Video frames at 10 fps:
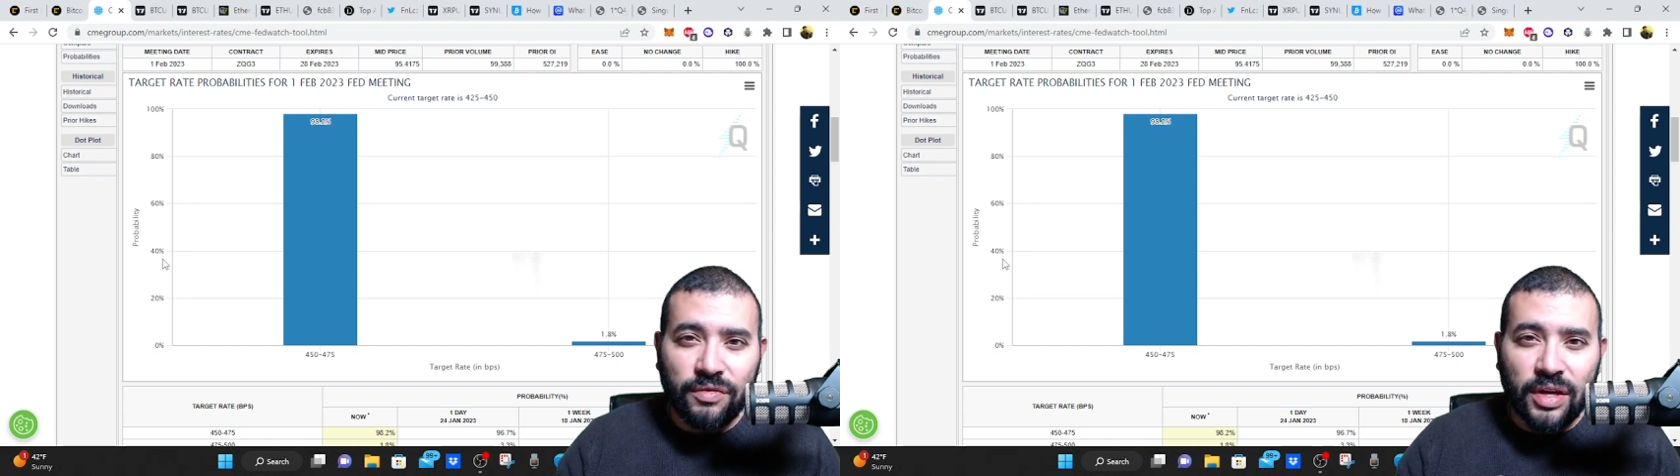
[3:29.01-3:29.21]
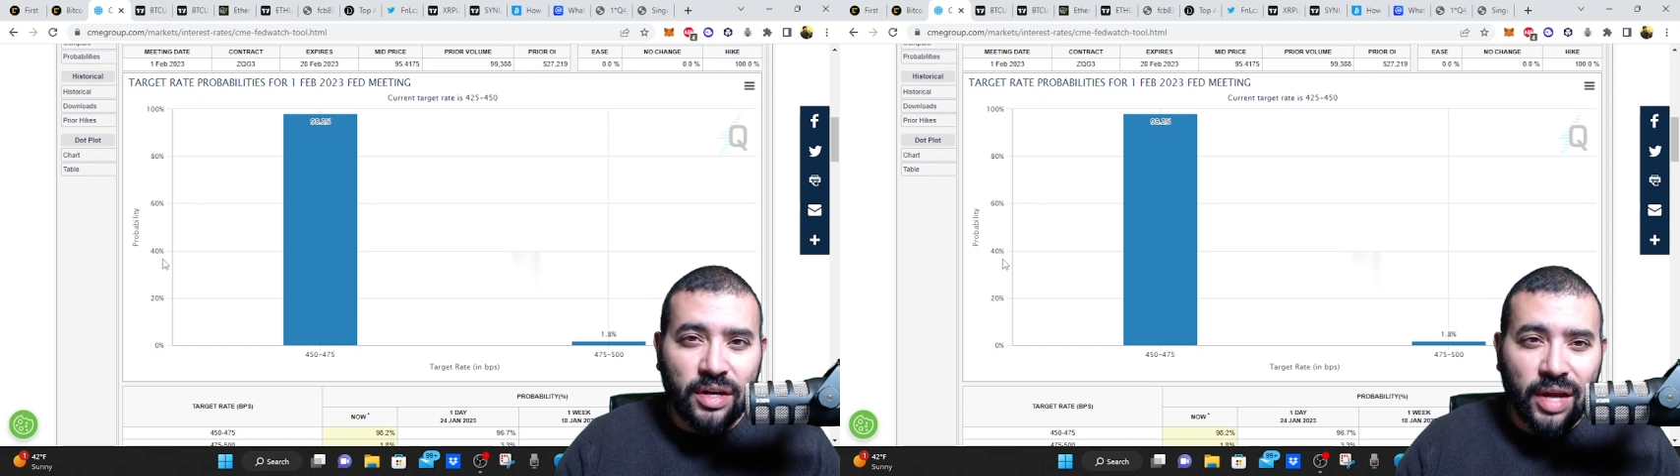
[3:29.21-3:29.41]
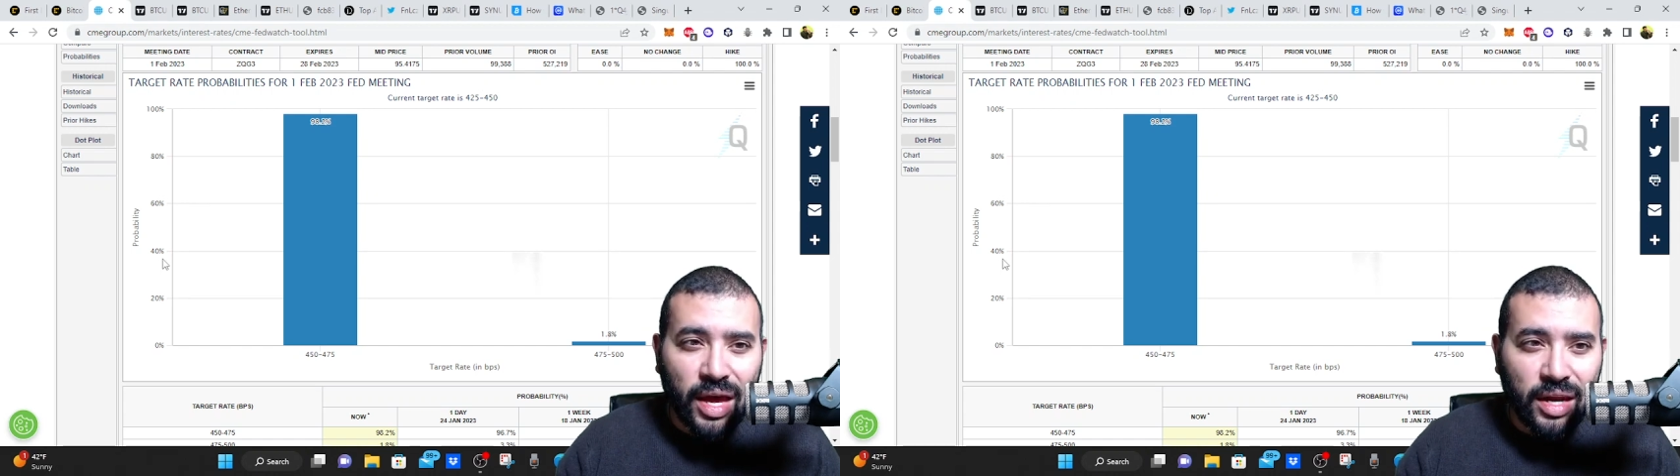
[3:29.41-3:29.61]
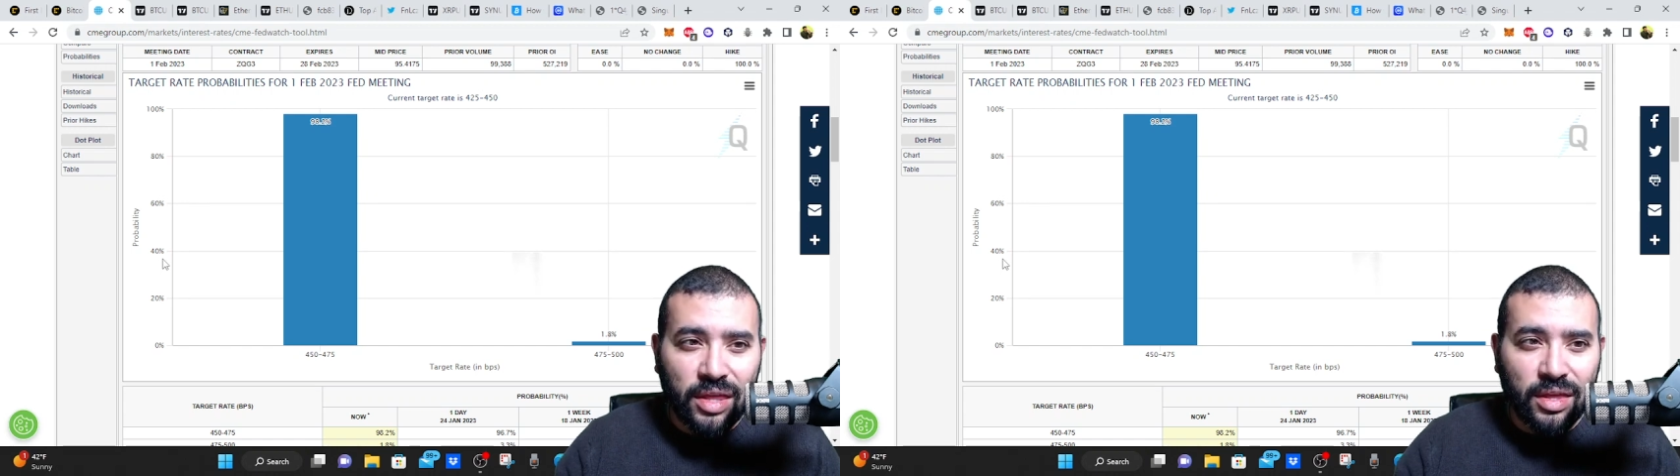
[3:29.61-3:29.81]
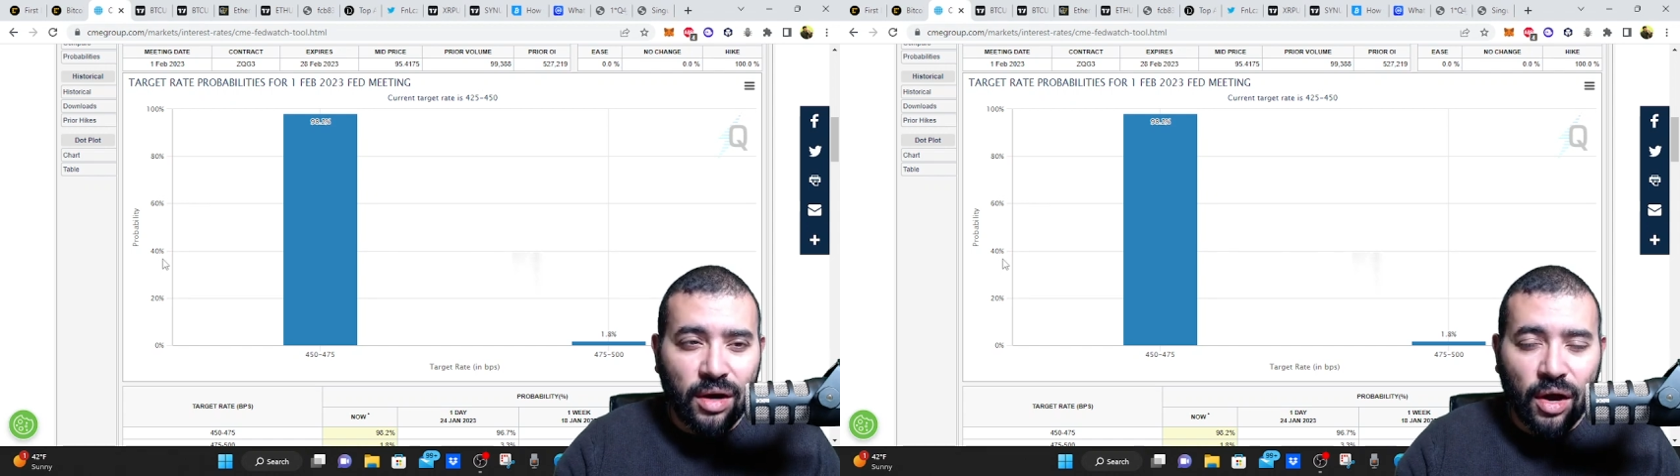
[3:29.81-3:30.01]
if they did
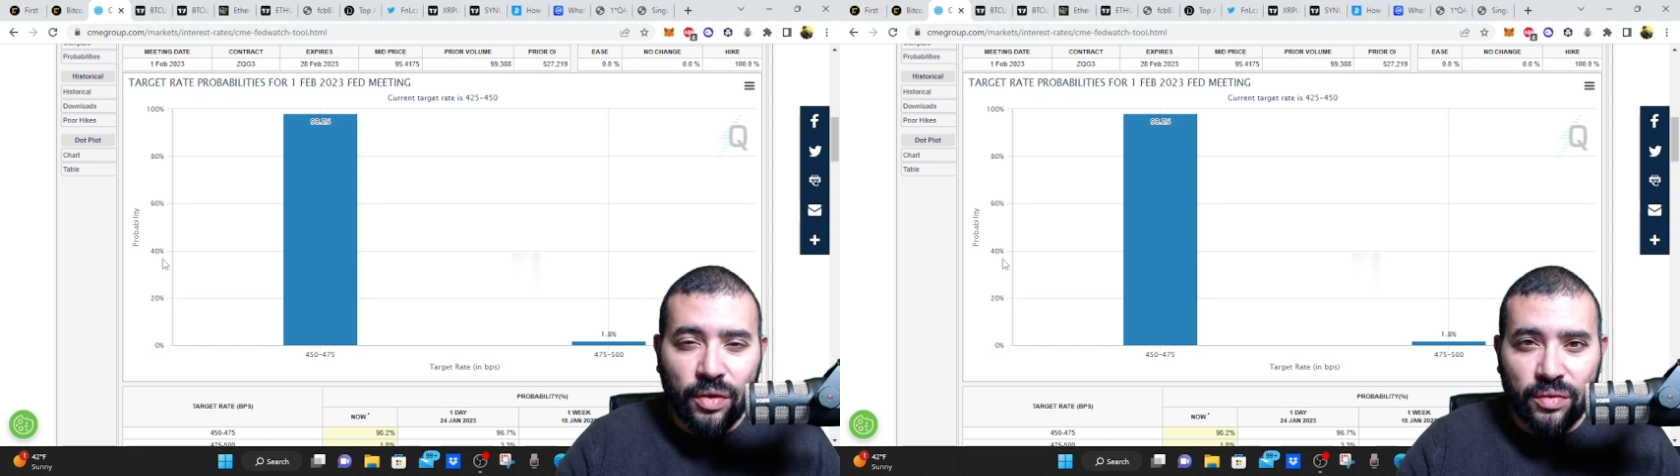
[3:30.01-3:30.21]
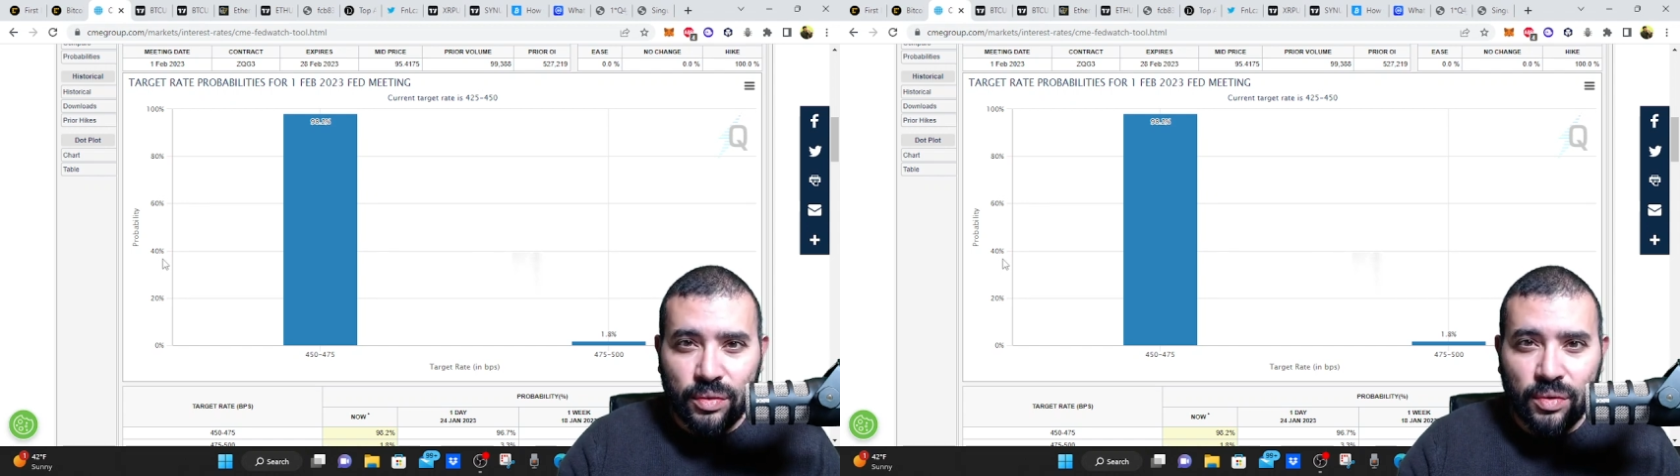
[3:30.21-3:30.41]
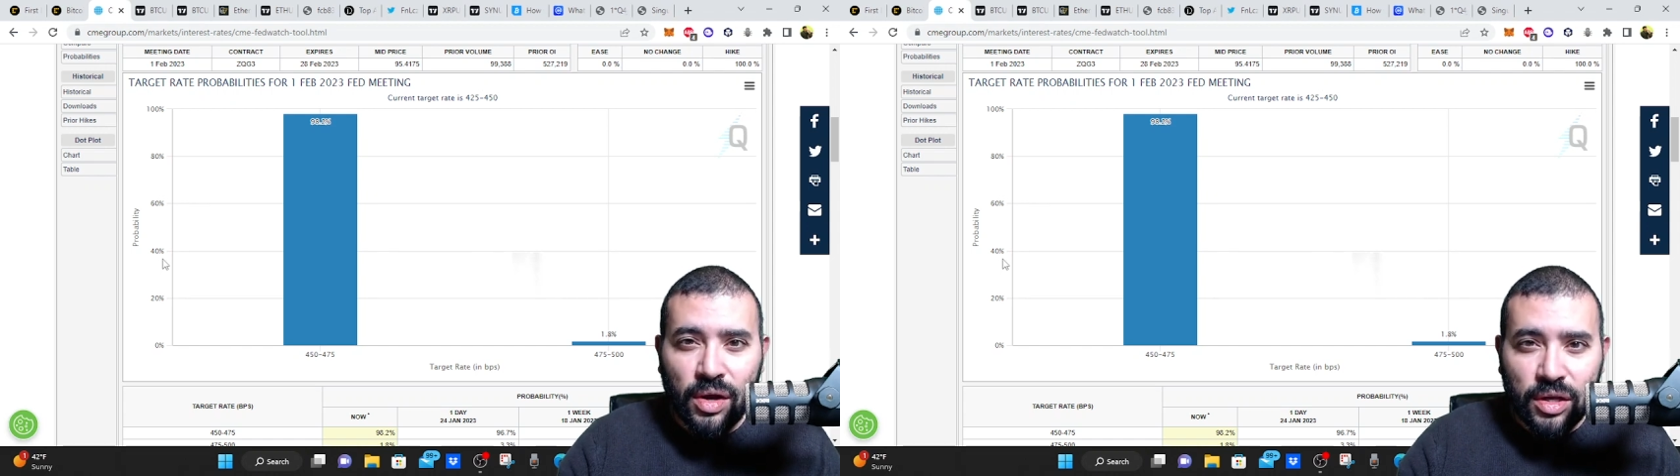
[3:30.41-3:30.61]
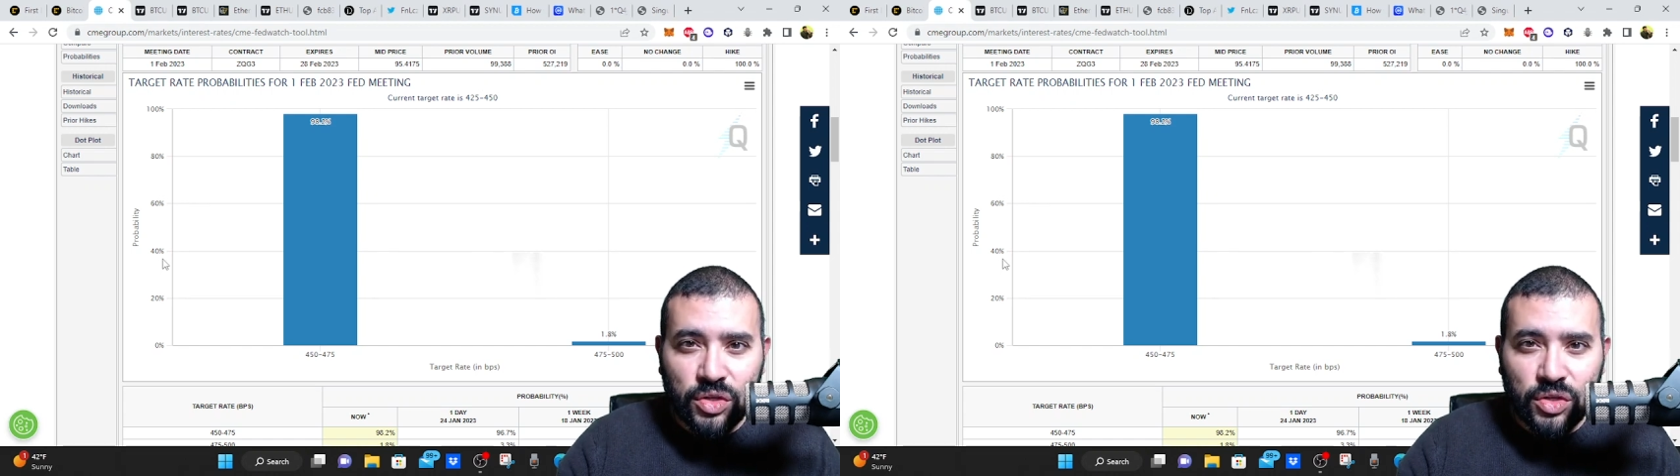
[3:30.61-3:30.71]
anything other than